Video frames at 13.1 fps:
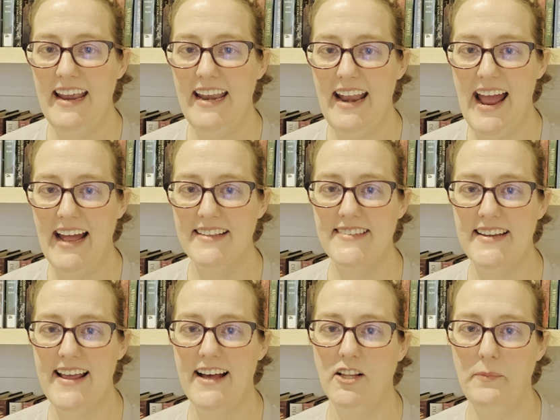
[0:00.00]
adds
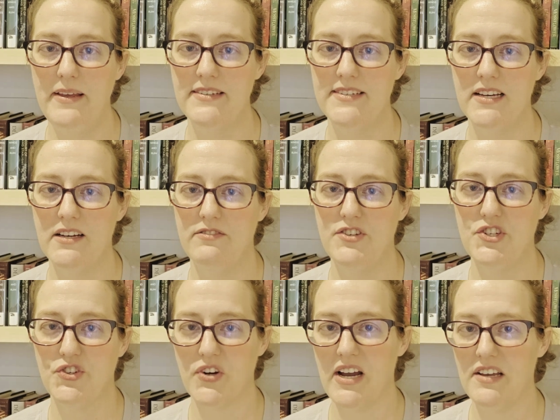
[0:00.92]
an element of
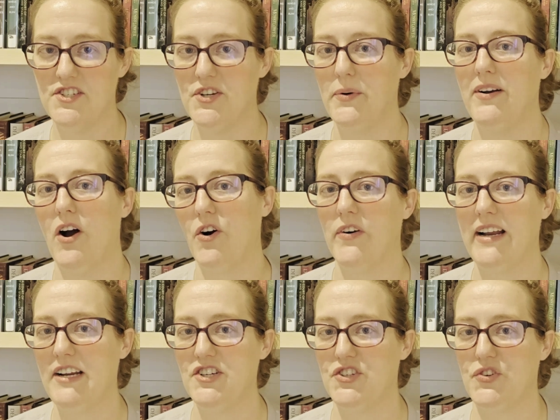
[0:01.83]
stress to an
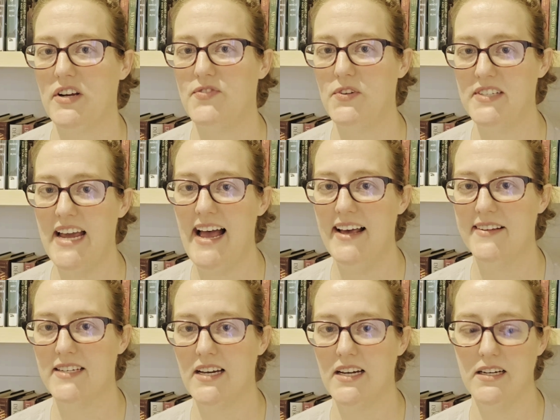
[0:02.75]
already stressful
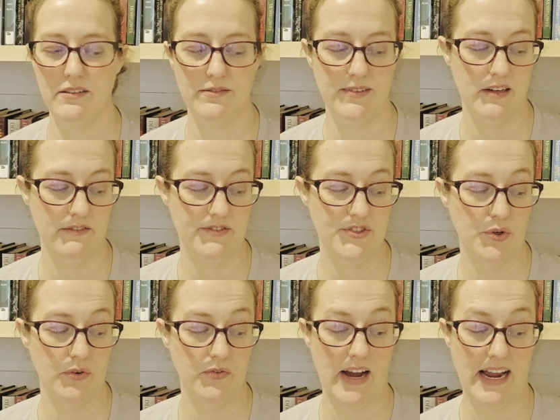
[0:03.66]
task of
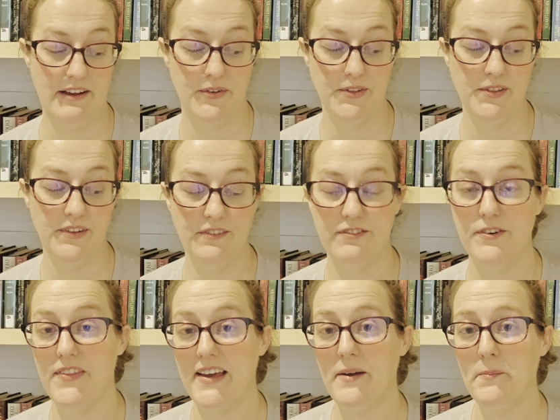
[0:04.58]
survival
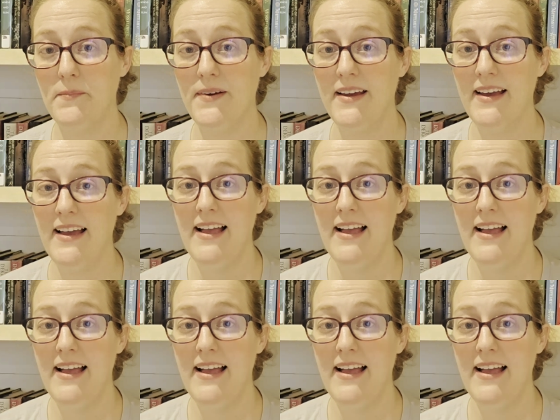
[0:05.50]
for them